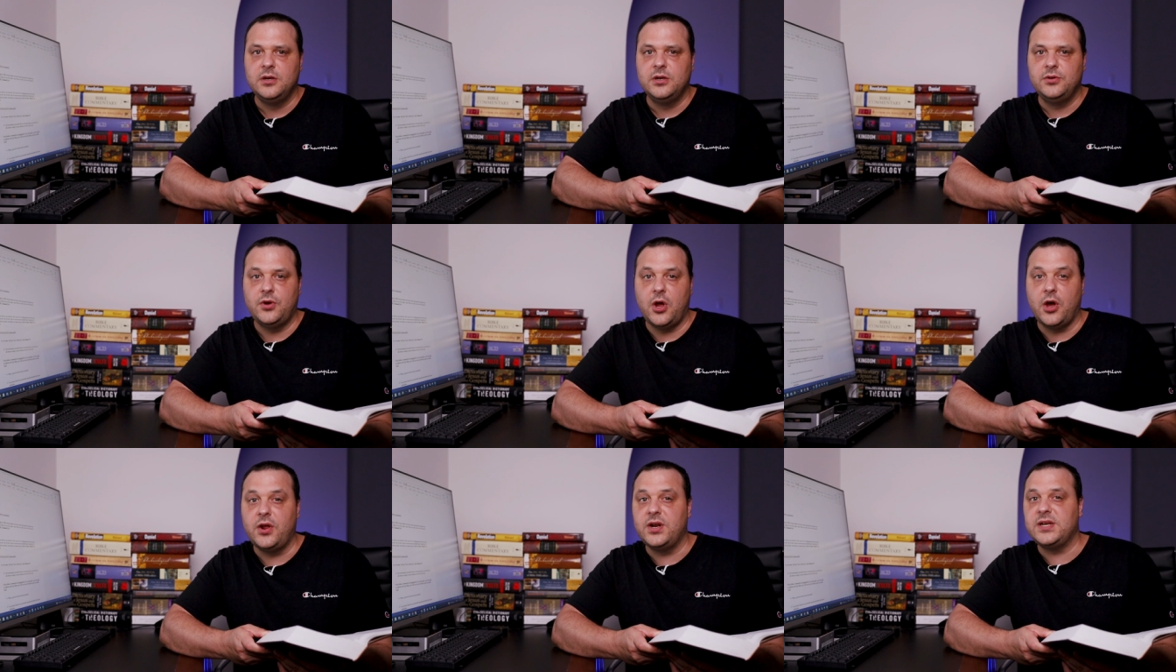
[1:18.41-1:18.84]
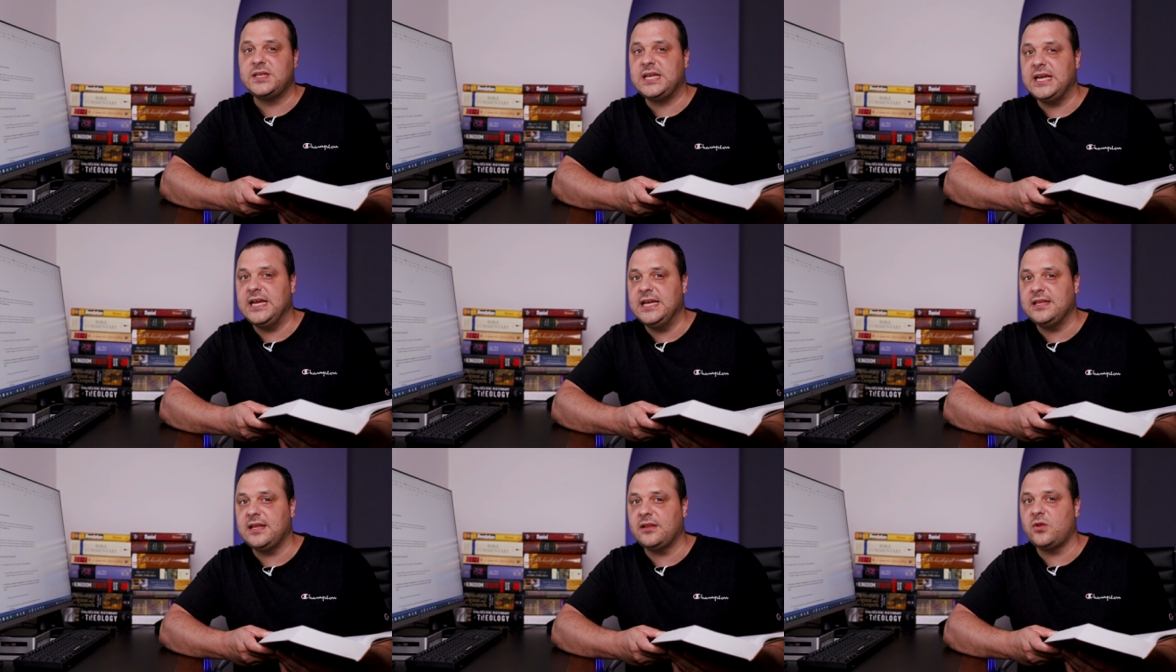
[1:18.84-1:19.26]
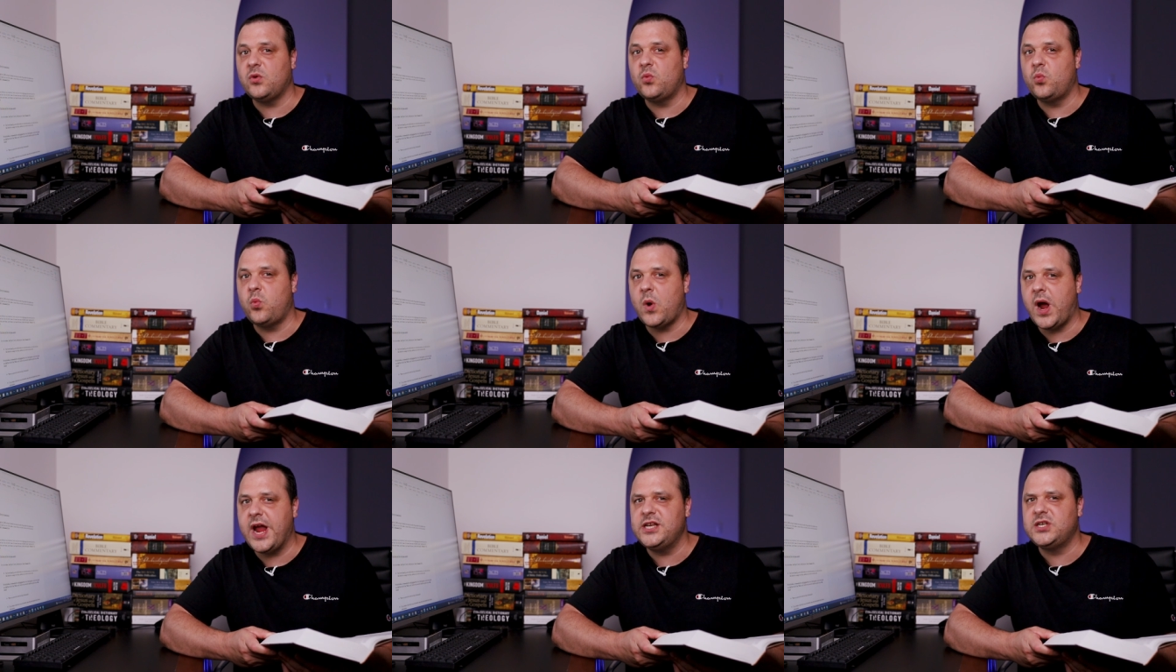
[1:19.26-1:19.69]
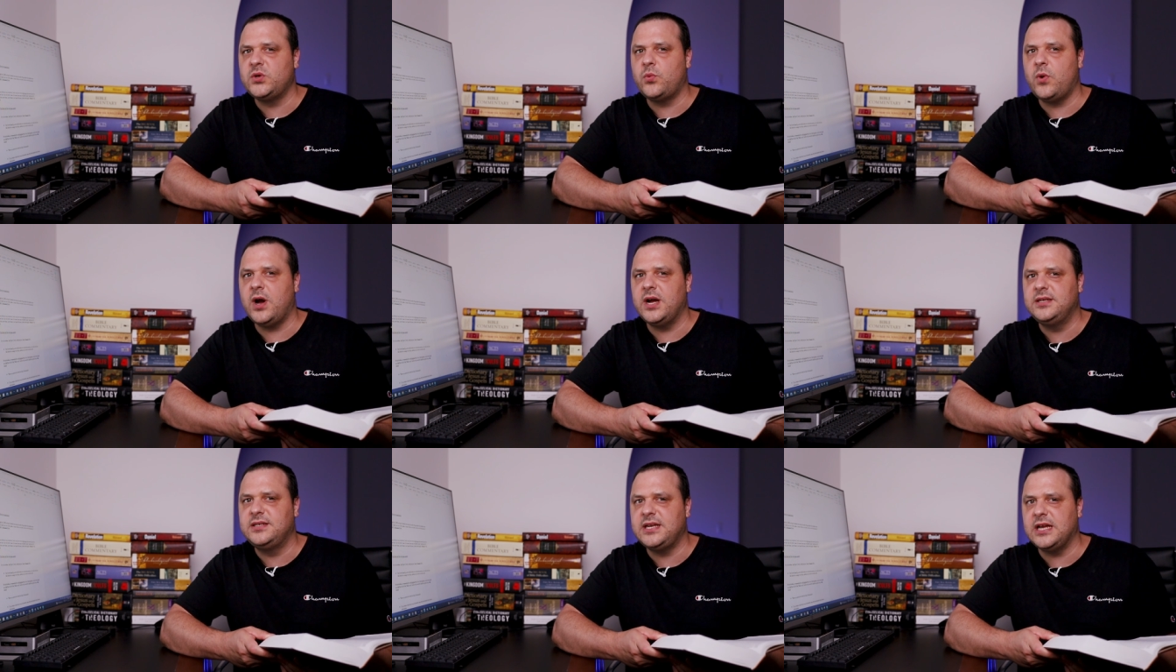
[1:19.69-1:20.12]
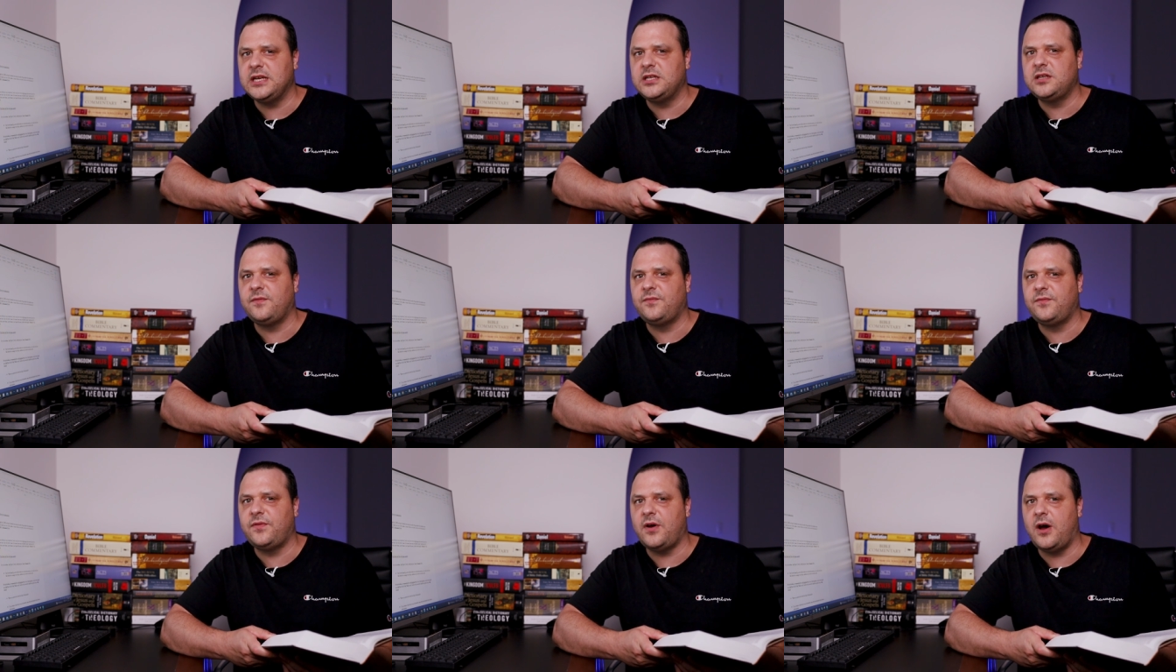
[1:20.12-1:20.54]
Notice here that the way to
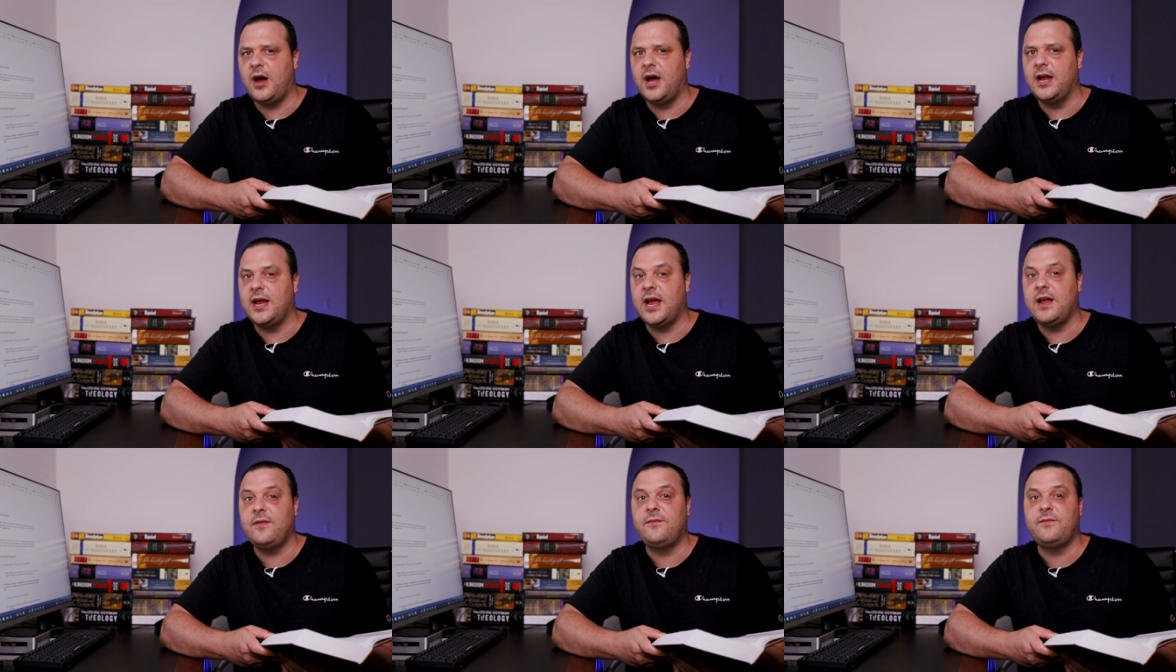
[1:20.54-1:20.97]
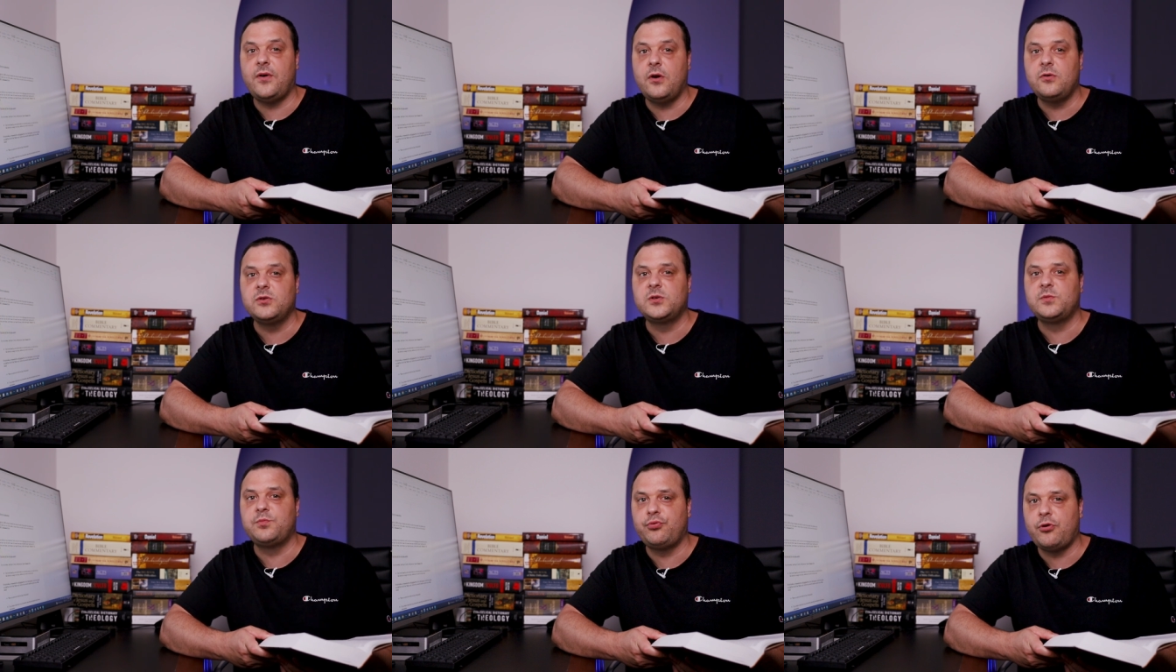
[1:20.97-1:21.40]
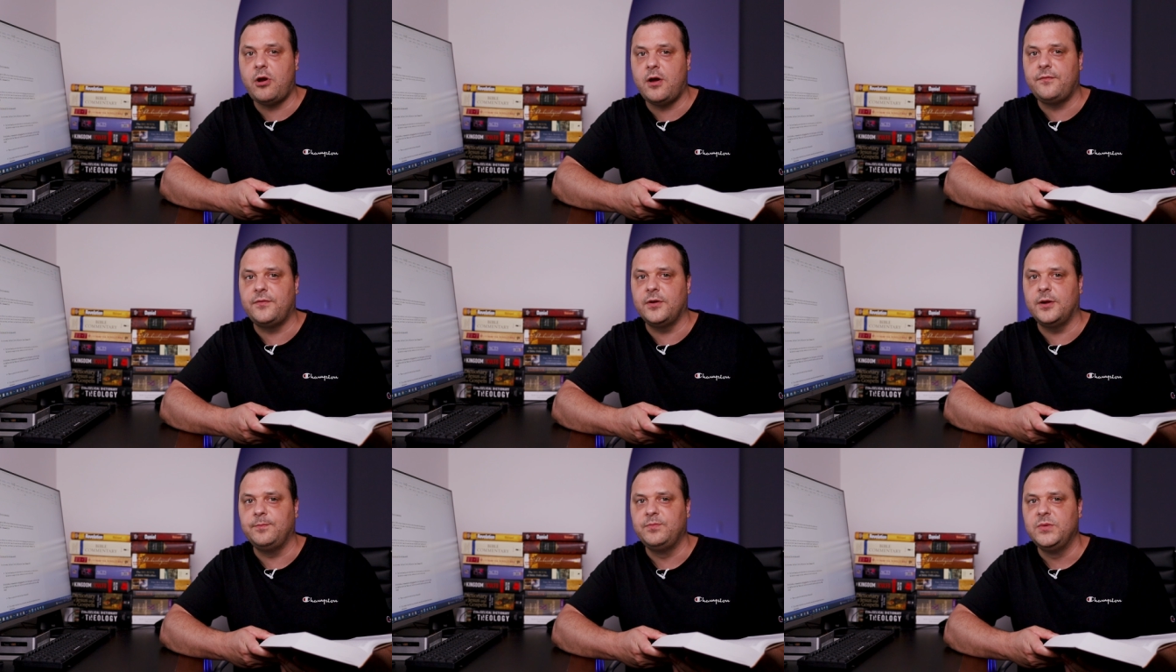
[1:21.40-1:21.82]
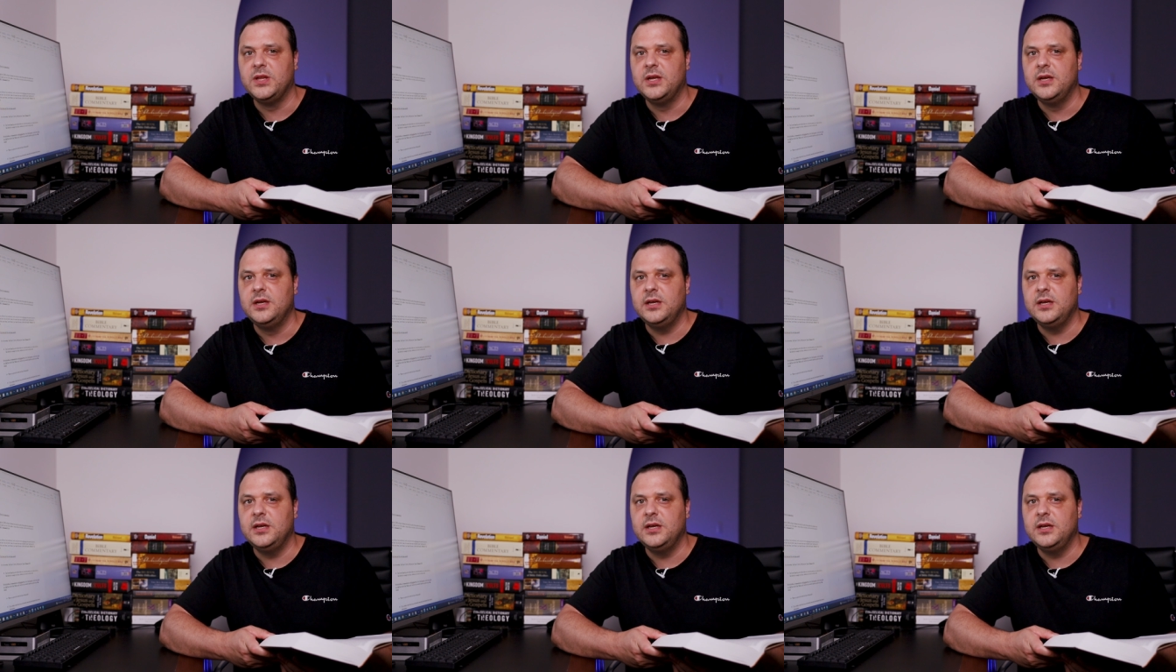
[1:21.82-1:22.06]
identify a false prophet